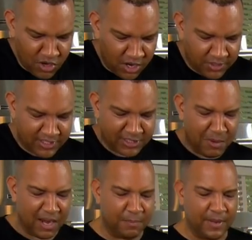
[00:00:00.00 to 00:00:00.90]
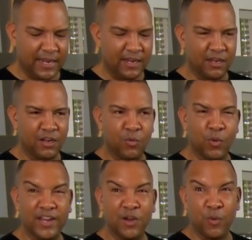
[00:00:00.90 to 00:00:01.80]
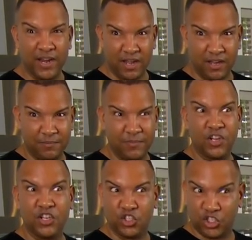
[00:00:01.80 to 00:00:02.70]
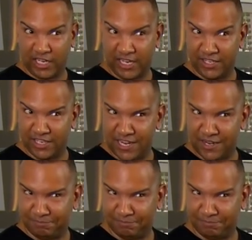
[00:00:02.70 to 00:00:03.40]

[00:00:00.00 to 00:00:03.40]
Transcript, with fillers: knows, this might be winner, winner, chicken dinner.